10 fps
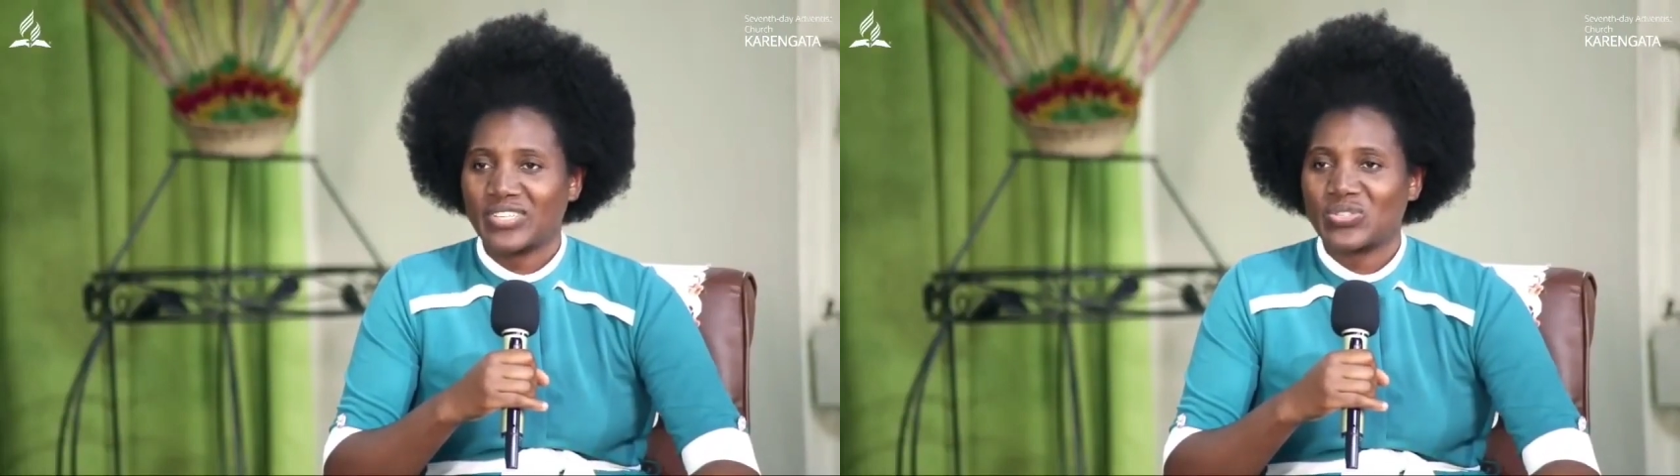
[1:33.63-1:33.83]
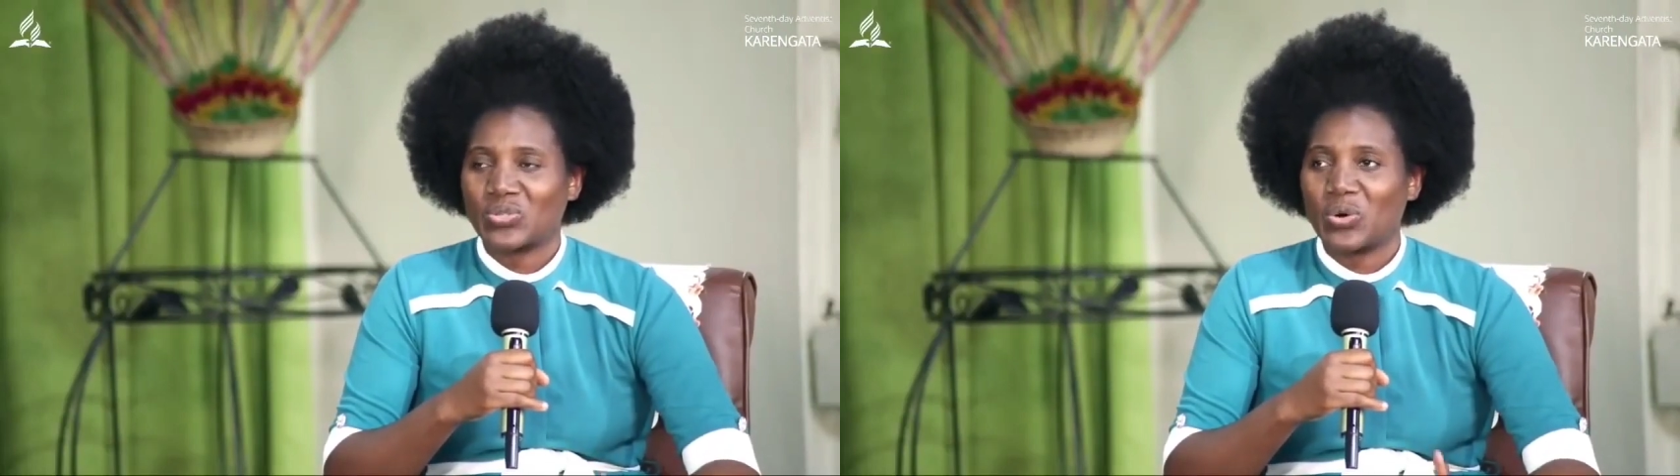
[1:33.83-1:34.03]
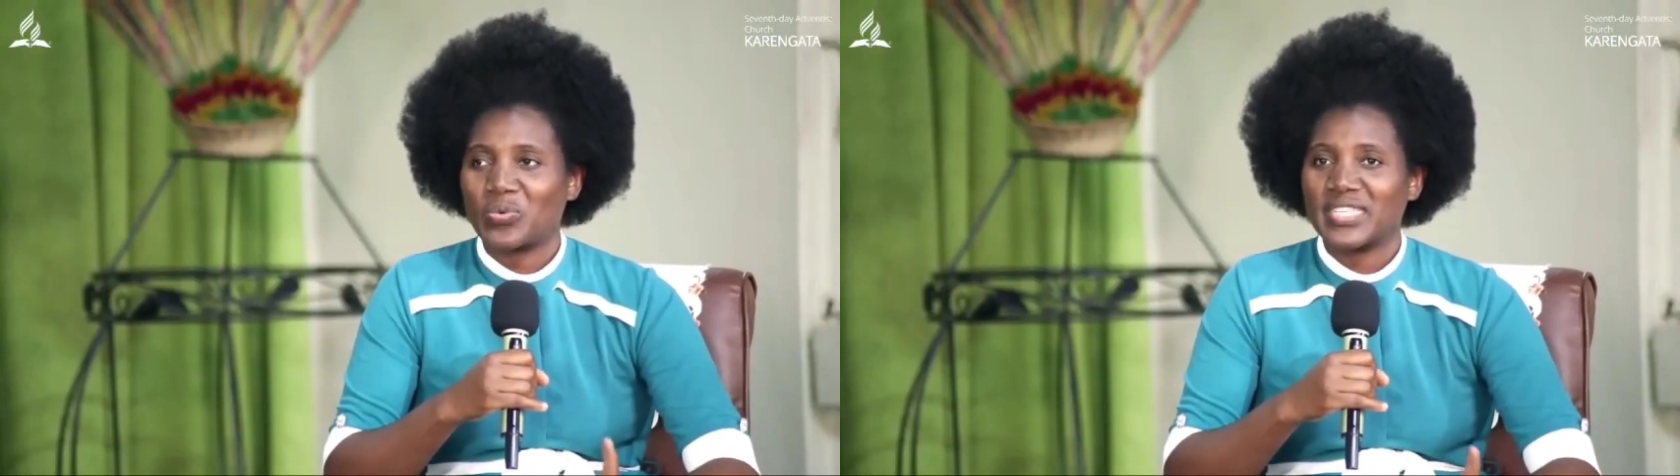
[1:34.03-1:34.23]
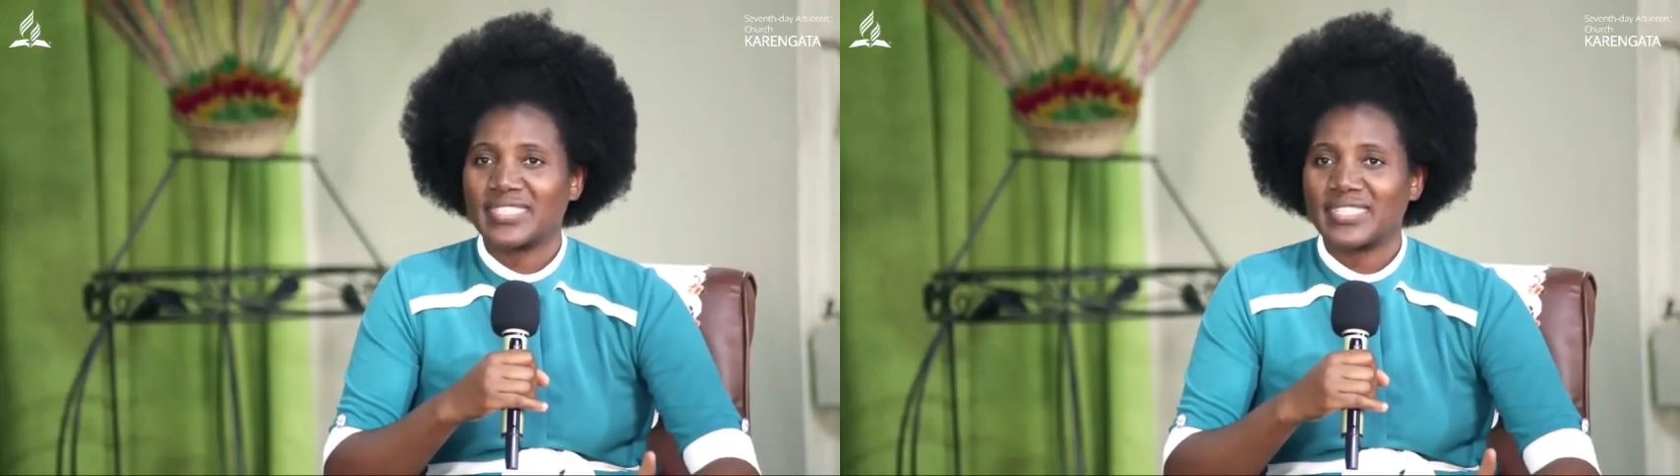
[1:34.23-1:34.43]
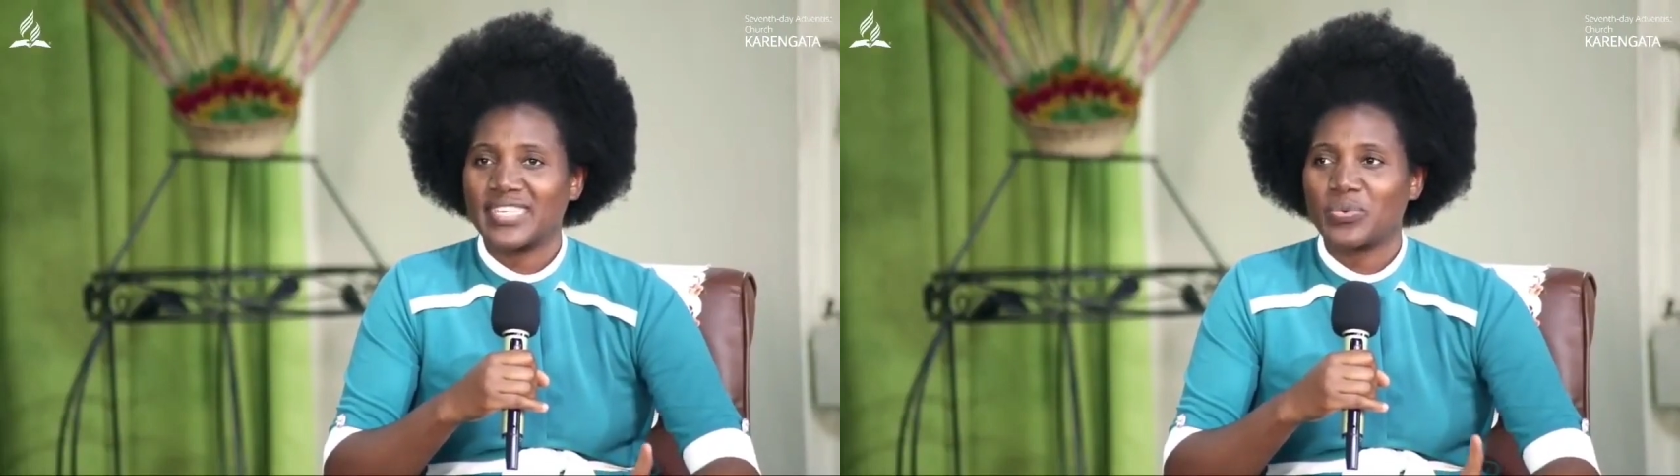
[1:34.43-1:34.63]
So we
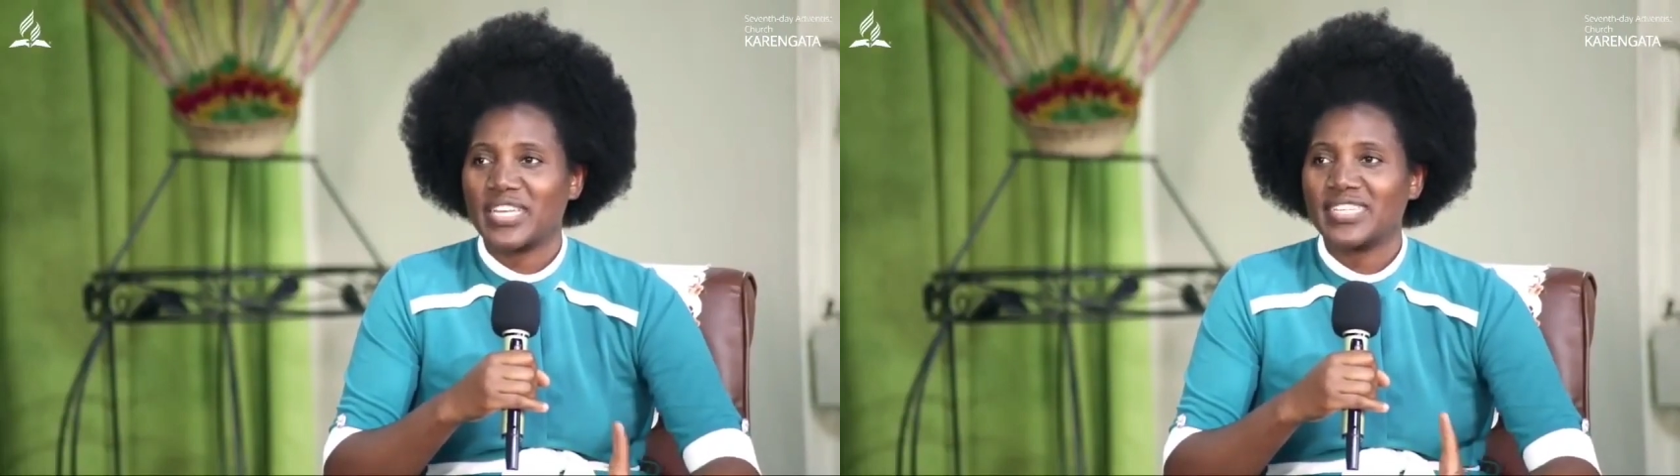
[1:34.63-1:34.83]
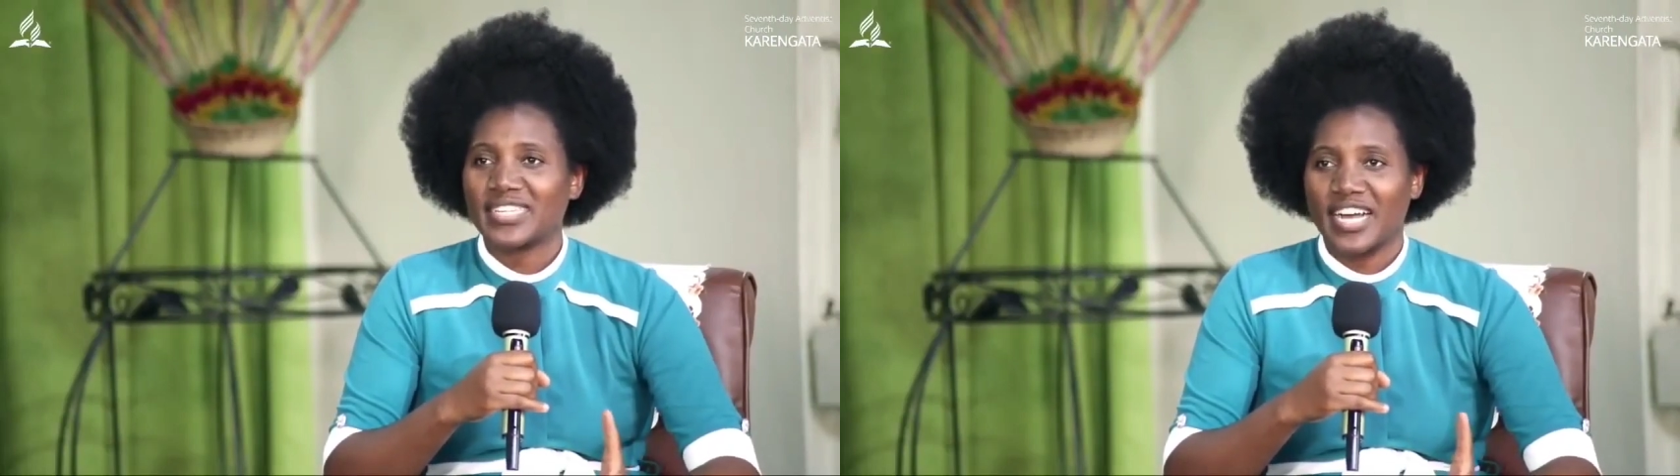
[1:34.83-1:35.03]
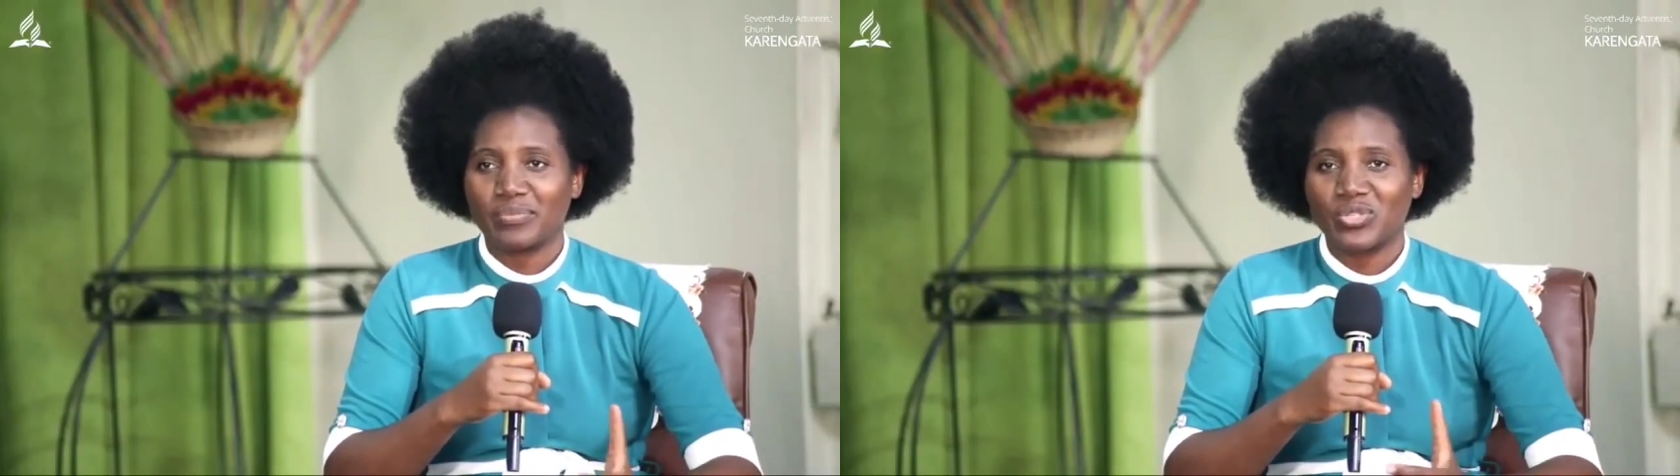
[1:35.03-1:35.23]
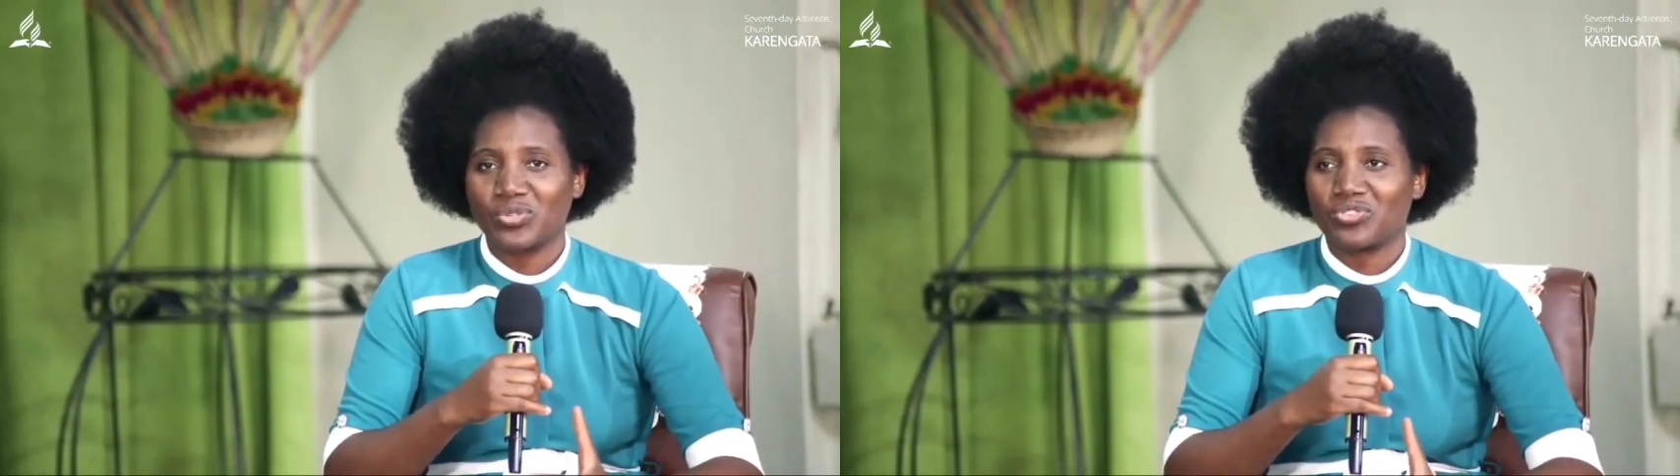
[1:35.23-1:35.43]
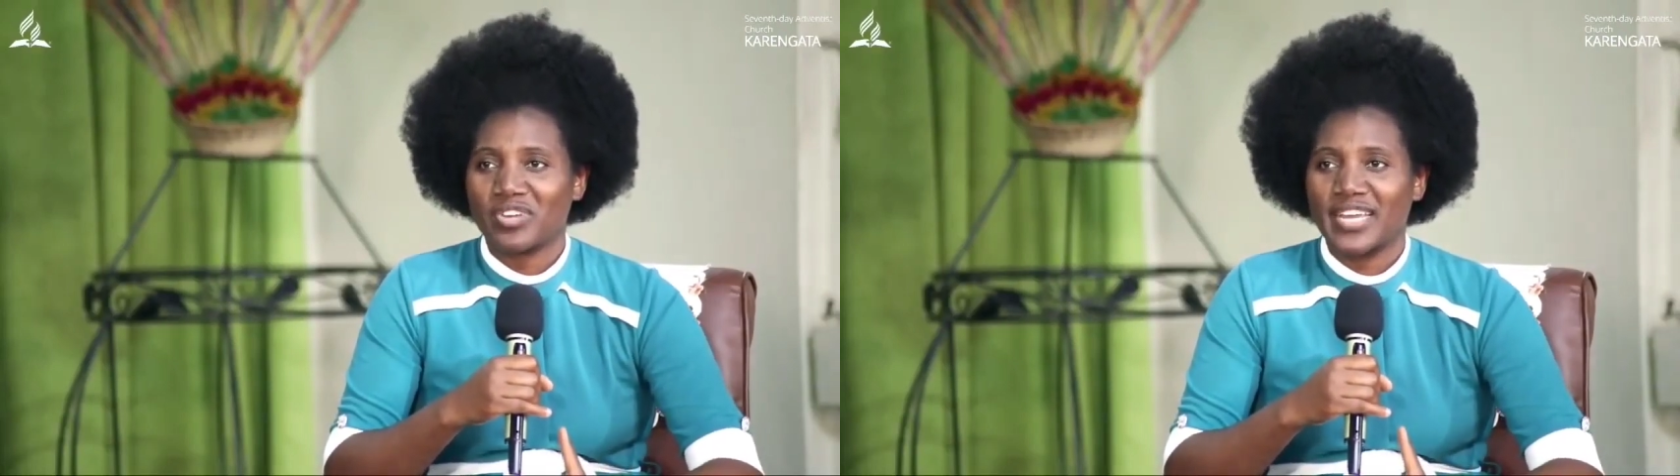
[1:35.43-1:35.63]
see when it comes
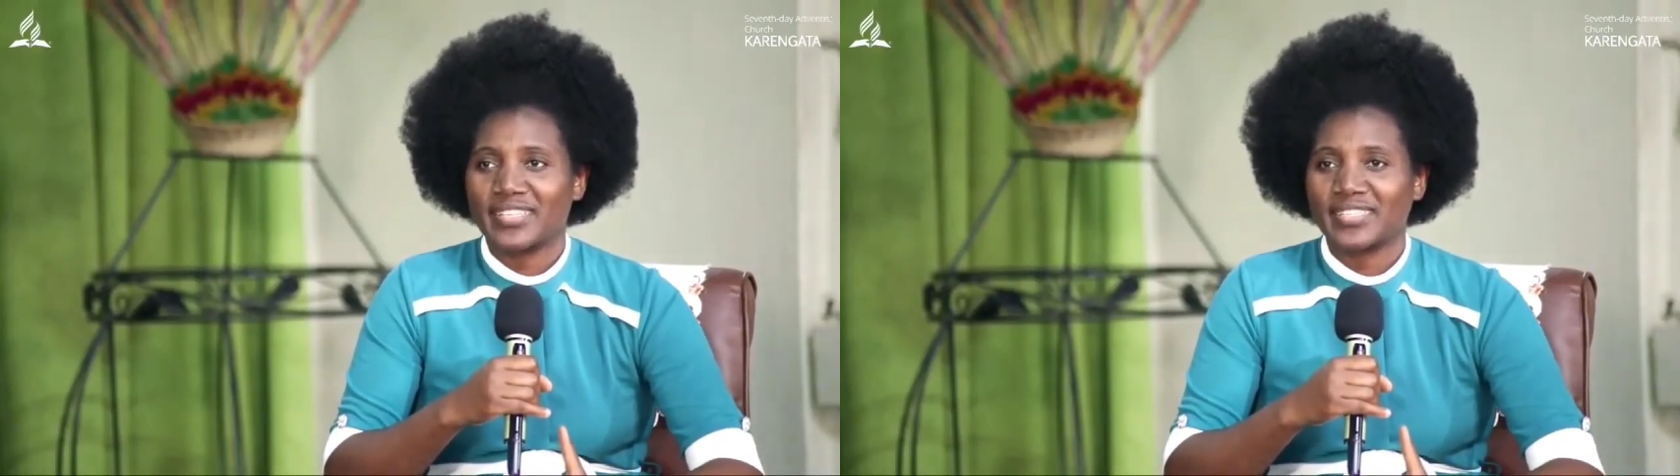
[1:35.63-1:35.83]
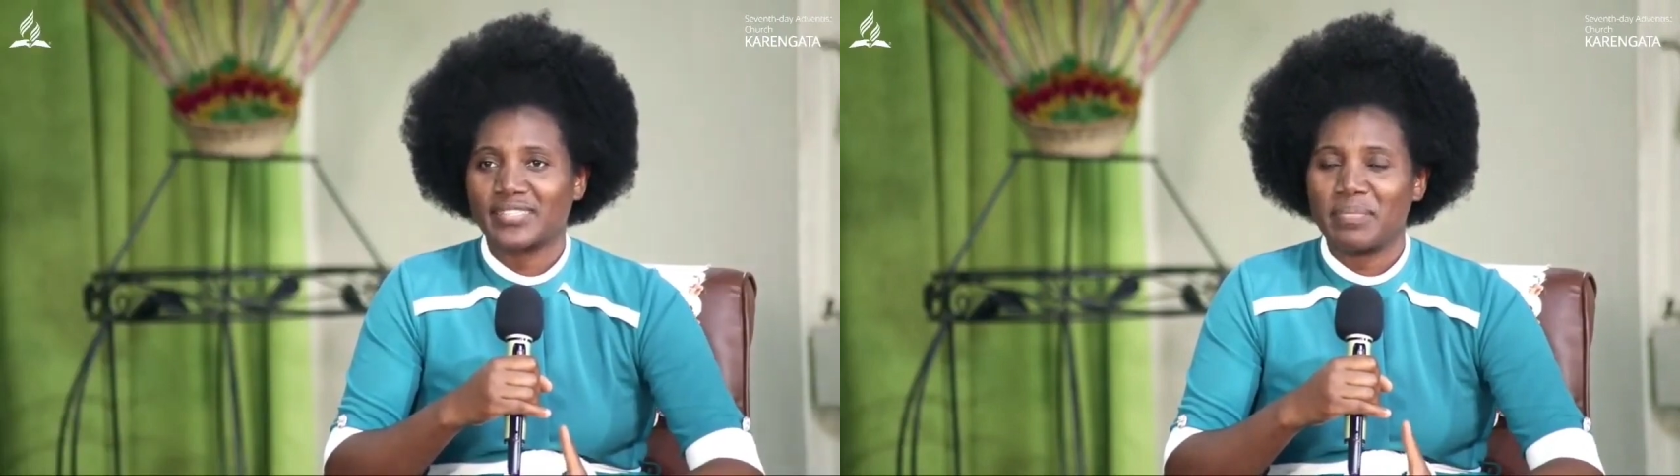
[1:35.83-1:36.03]
to dress,